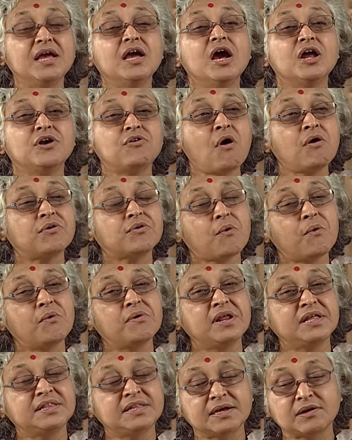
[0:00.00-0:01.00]
not
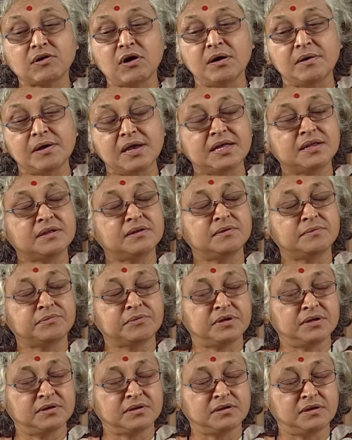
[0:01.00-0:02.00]
only the
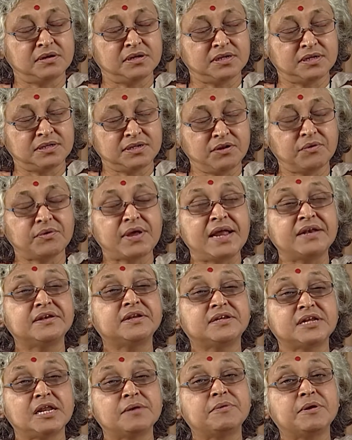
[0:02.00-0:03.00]

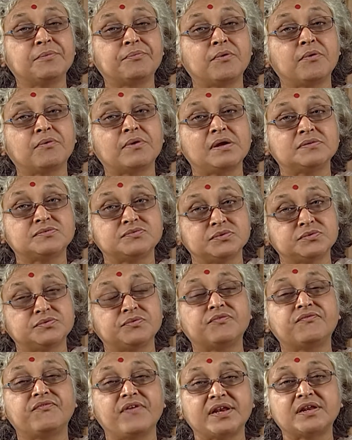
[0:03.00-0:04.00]
entertainment programs which would
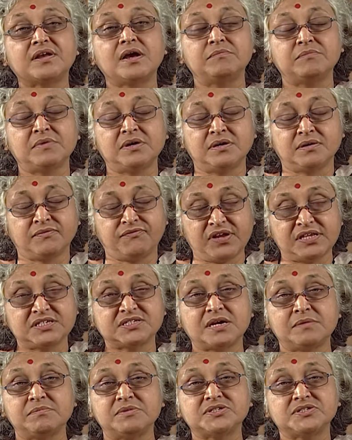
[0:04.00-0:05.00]
fetch
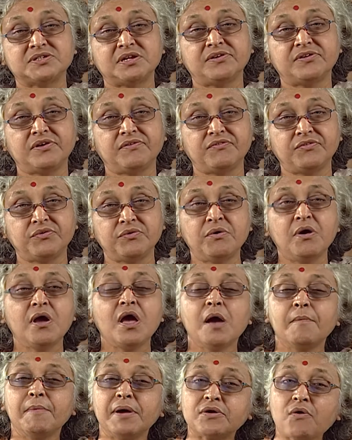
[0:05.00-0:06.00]
commercial revenue,
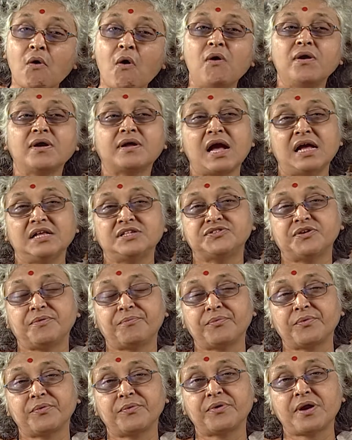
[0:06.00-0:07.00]
but all kinds of
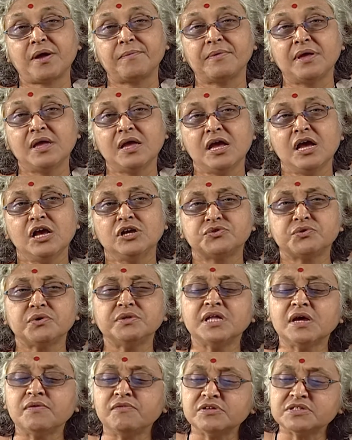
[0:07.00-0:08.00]
program. So
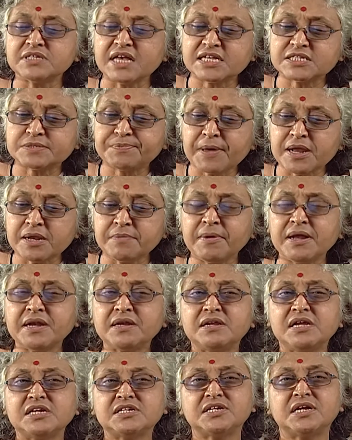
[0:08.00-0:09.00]
there was
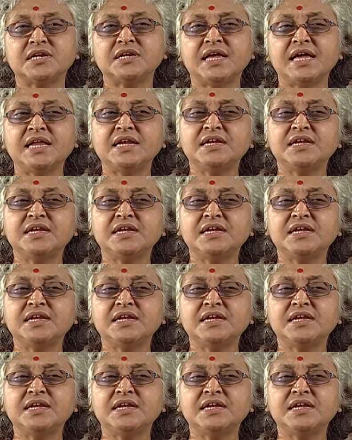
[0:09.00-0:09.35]
experimentation in